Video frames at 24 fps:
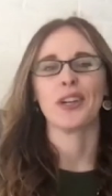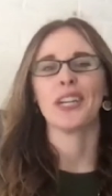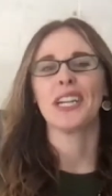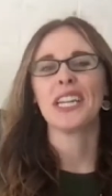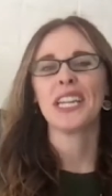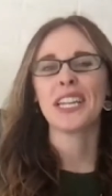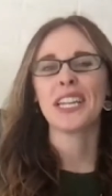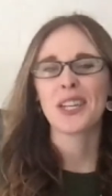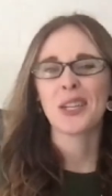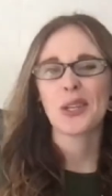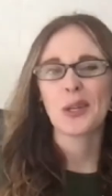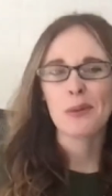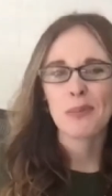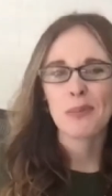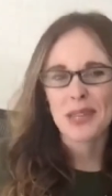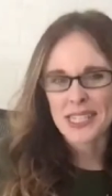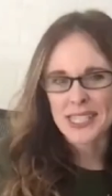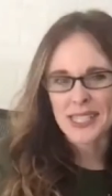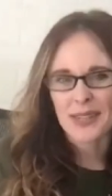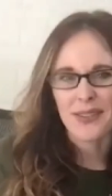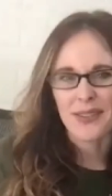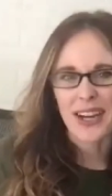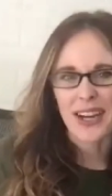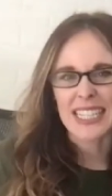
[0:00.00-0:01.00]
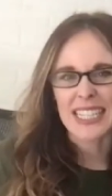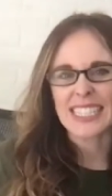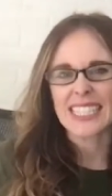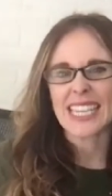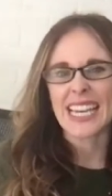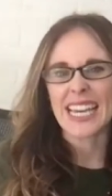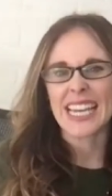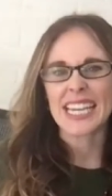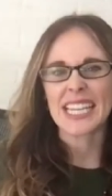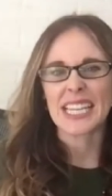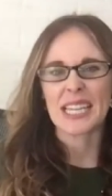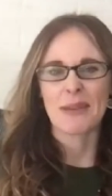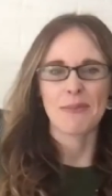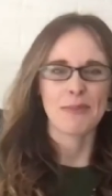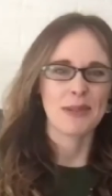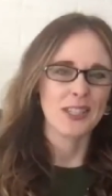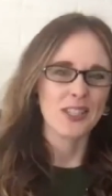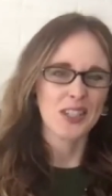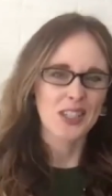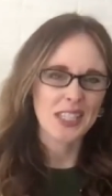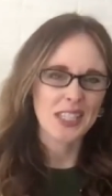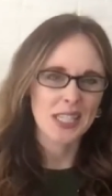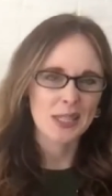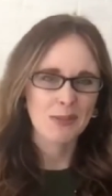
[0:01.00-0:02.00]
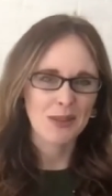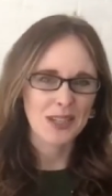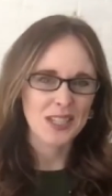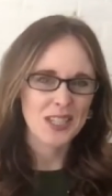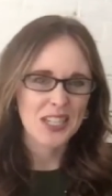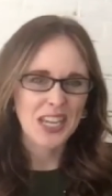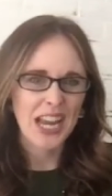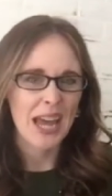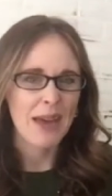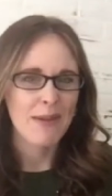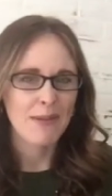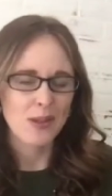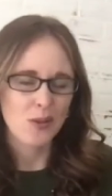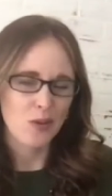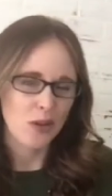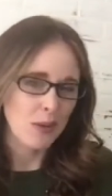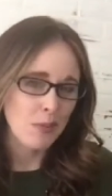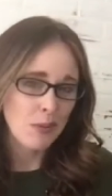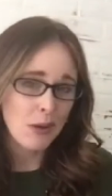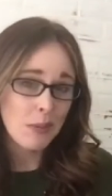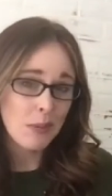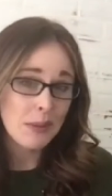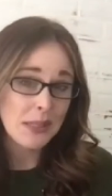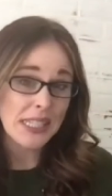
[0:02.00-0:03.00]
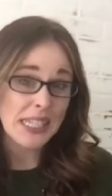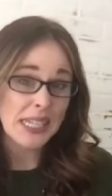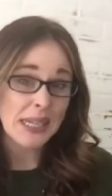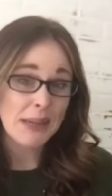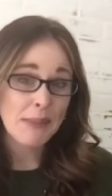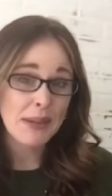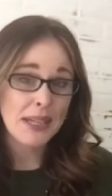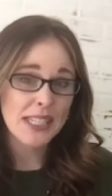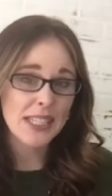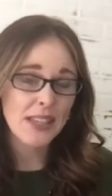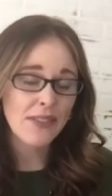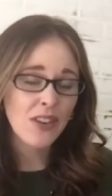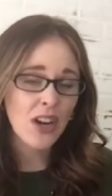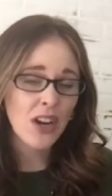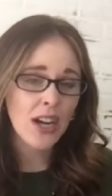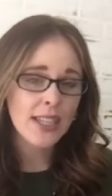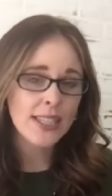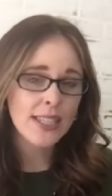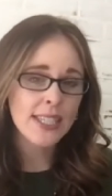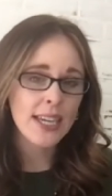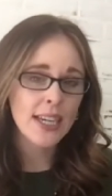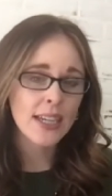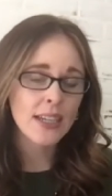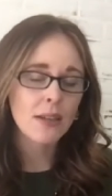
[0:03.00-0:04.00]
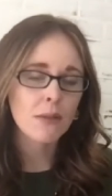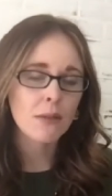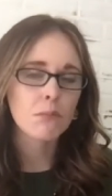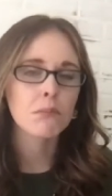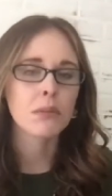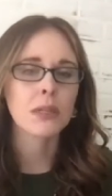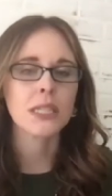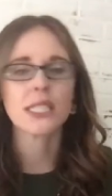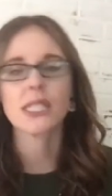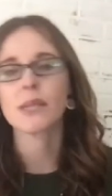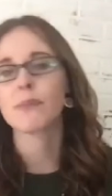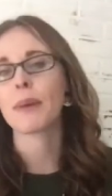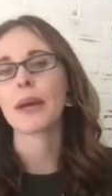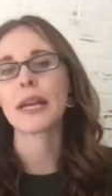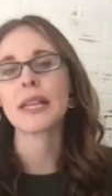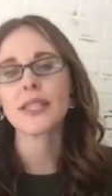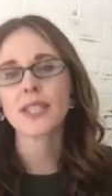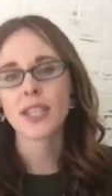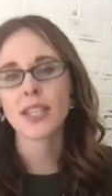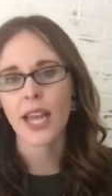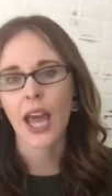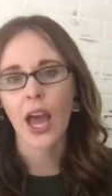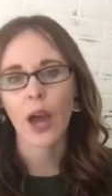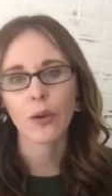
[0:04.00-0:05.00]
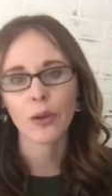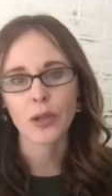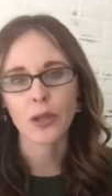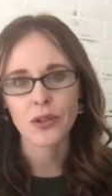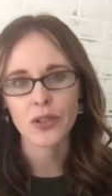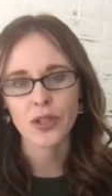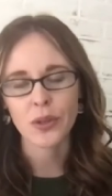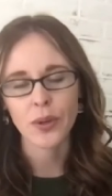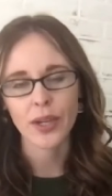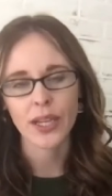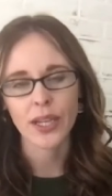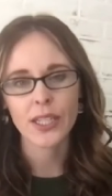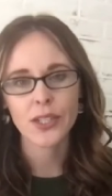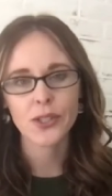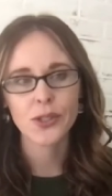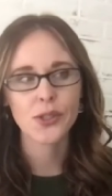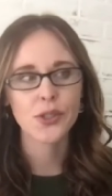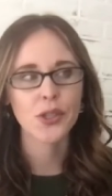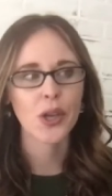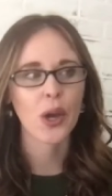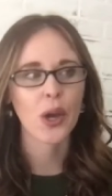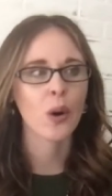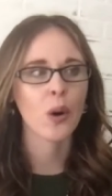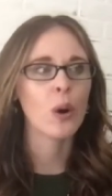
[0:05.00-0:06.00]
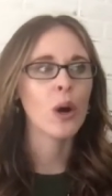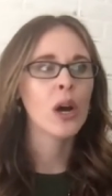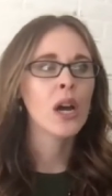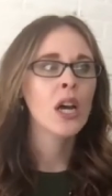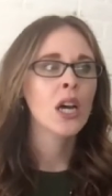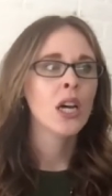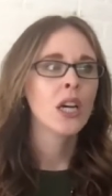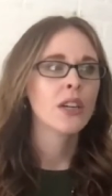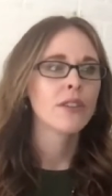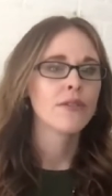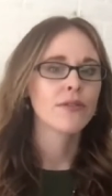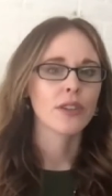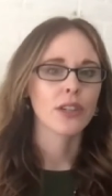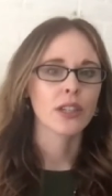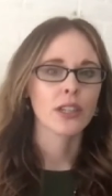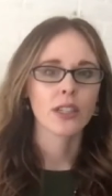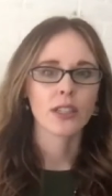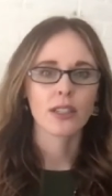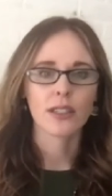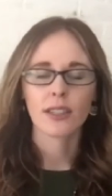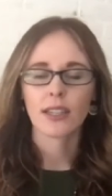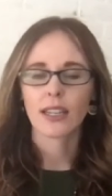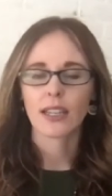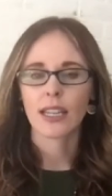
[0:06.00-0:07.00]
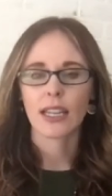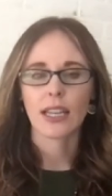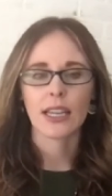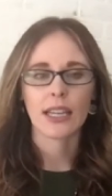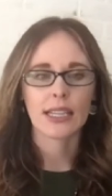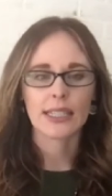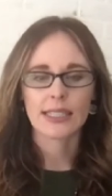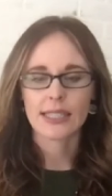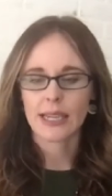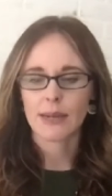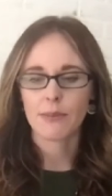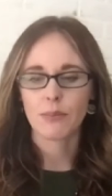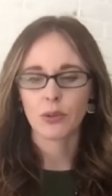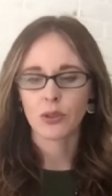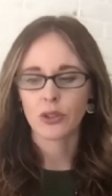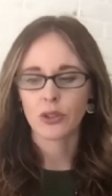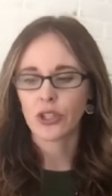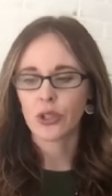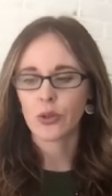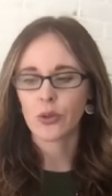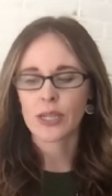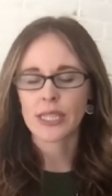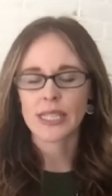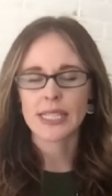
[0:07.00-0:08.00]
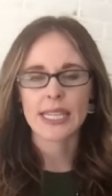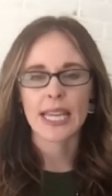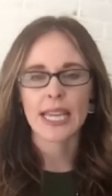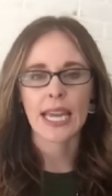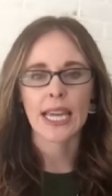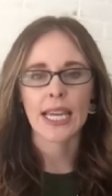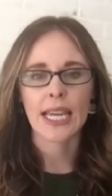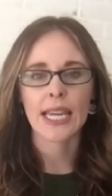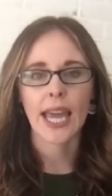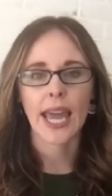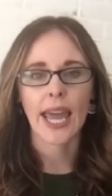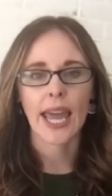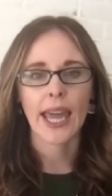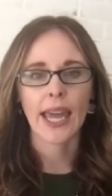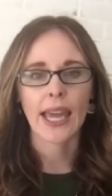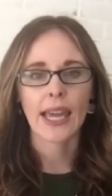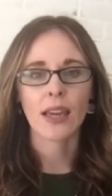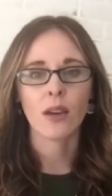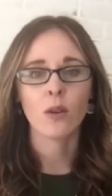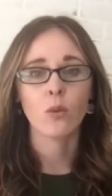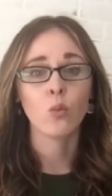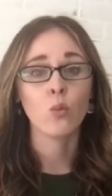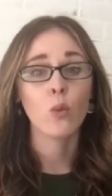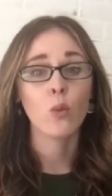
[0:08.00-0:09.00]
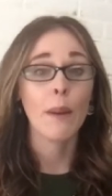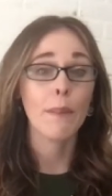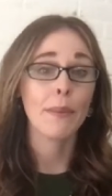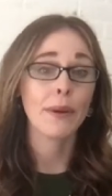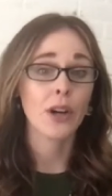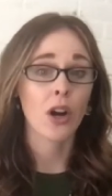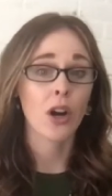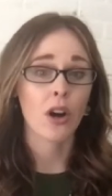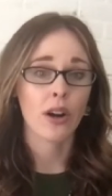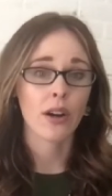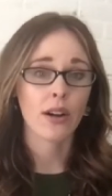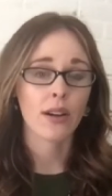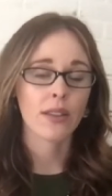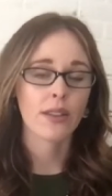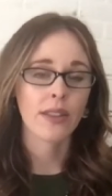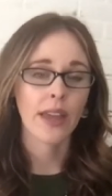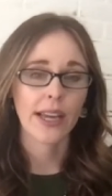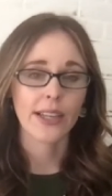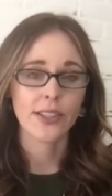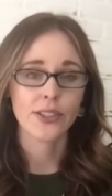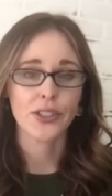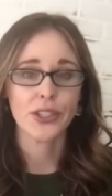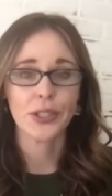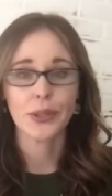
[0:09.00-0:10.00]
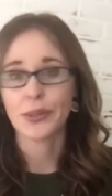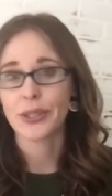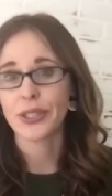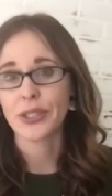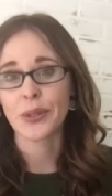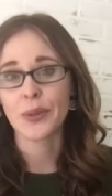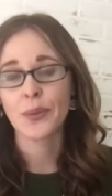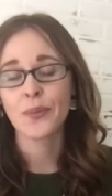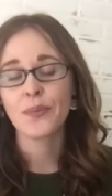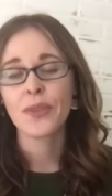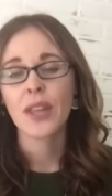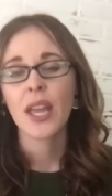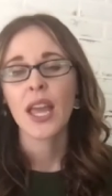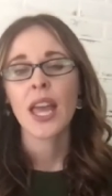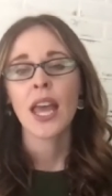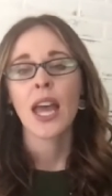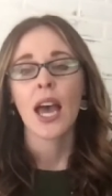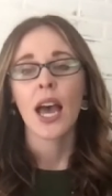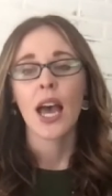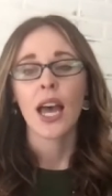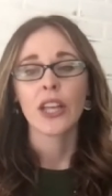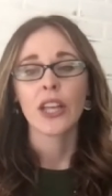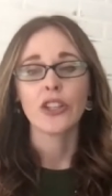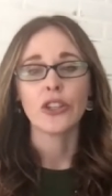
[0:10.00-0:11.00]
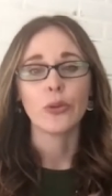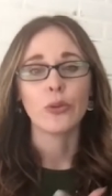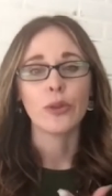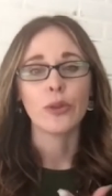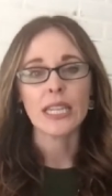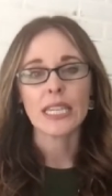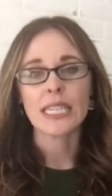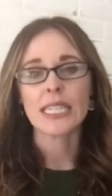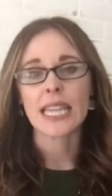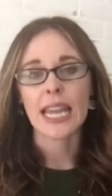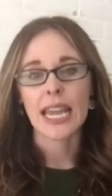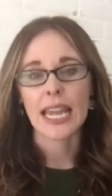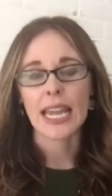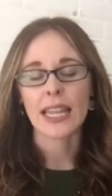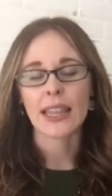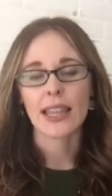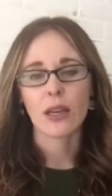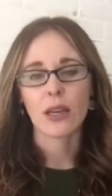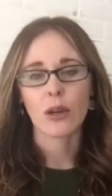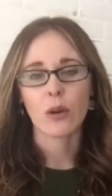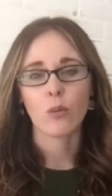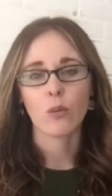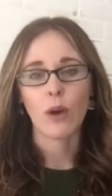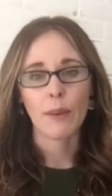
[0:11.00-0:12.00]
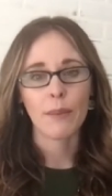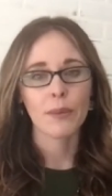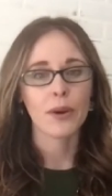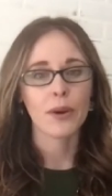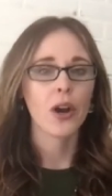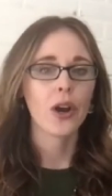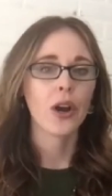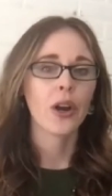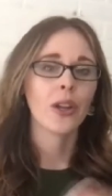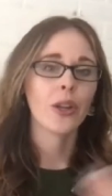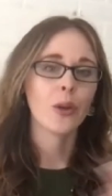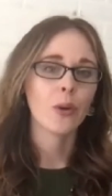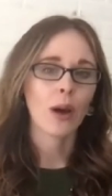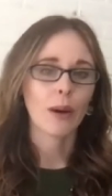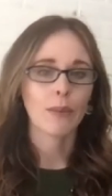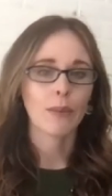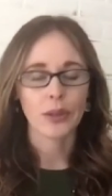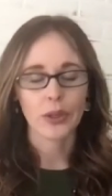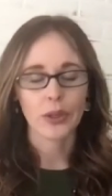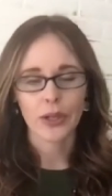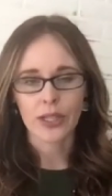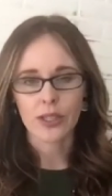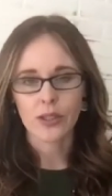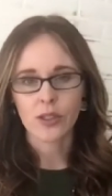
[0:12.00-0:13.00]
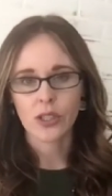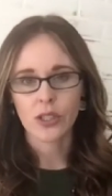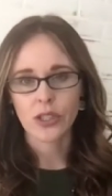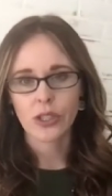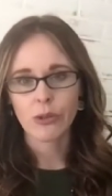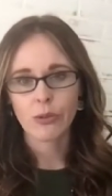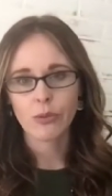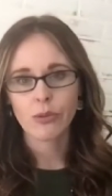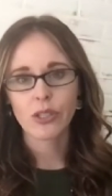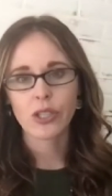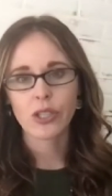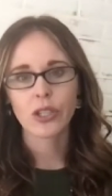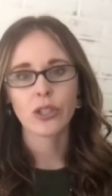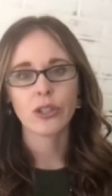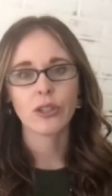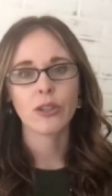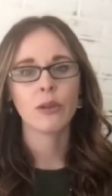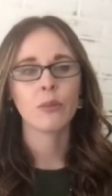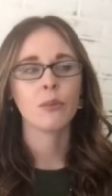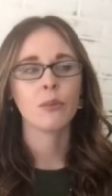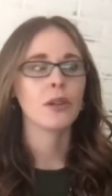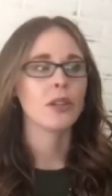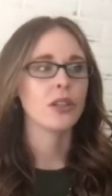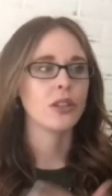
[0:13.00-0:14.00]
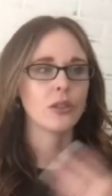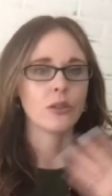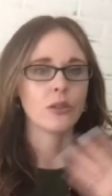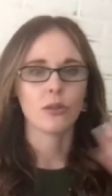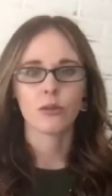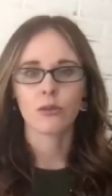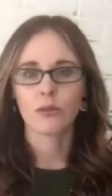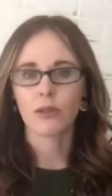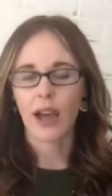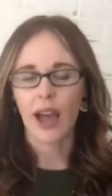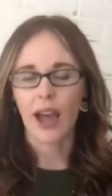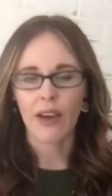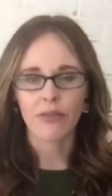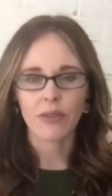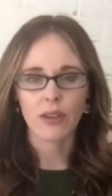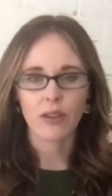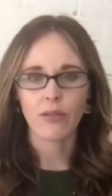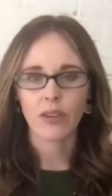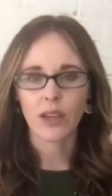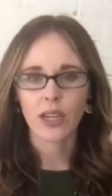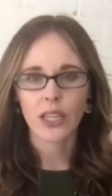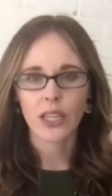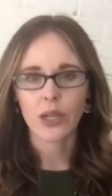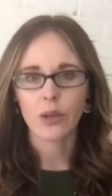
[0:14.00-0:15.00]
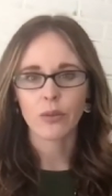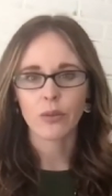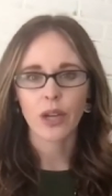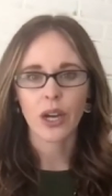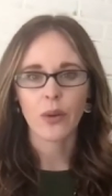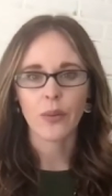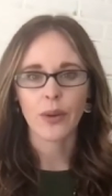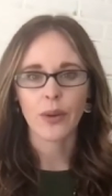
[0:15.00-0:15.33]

creating a new piece of content can be just as much time as repurposing a piece of content, mm-hmm. but it depends on how you do it. So, for example, you can take a webinar that you do. You then take the webinar, you upload it to YouTube, you have the video